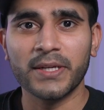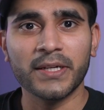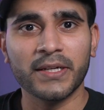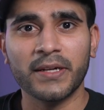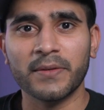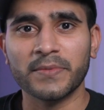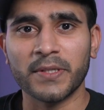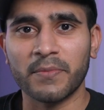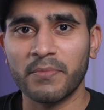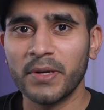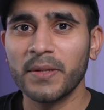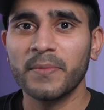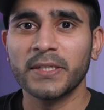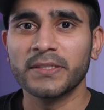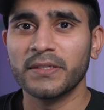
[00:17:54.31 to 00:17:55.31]
ear cups are
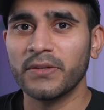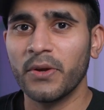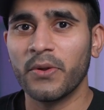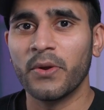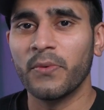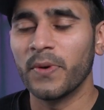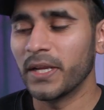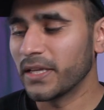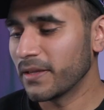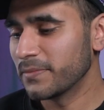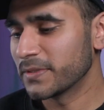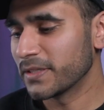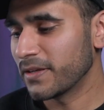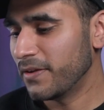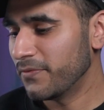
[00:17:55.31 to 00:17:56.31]
pretty much a no-no when it
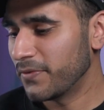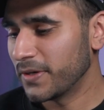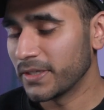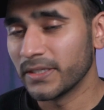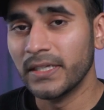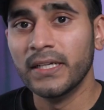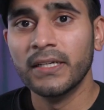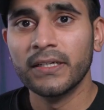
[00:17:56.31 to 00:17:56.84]
comes to comfort.